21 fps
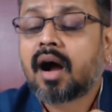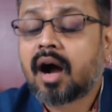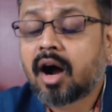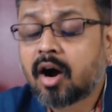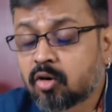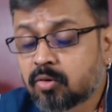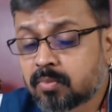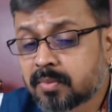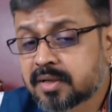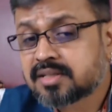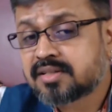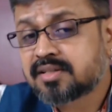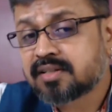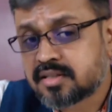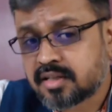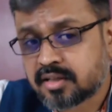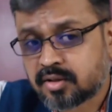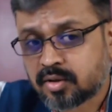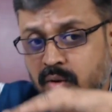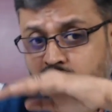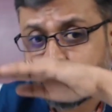how much is
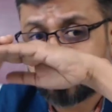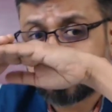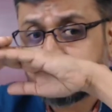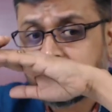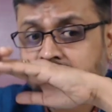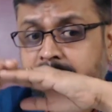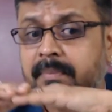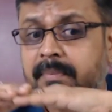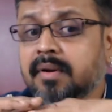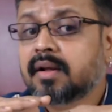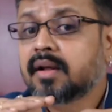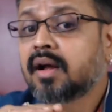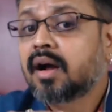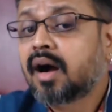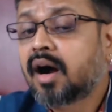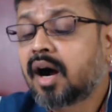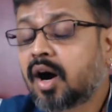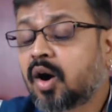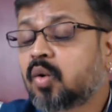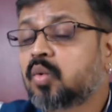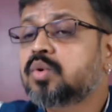it going up?
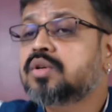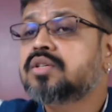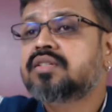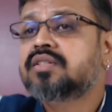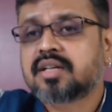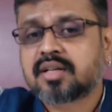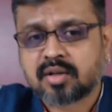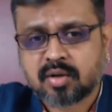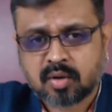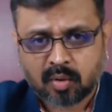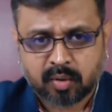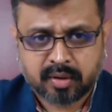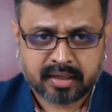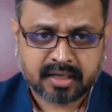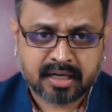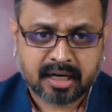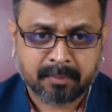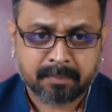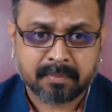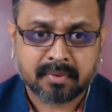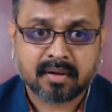How is it
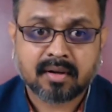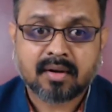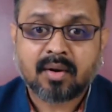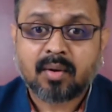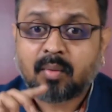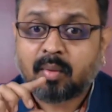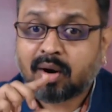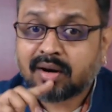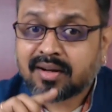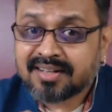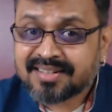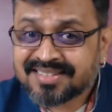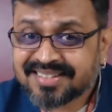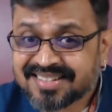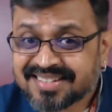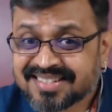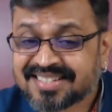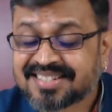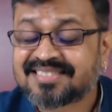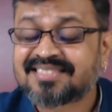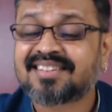going up? What is
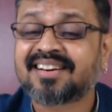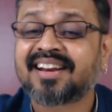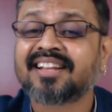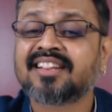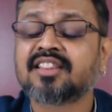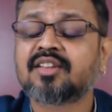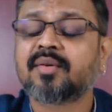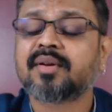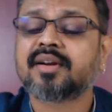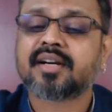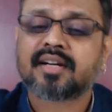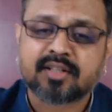its strength when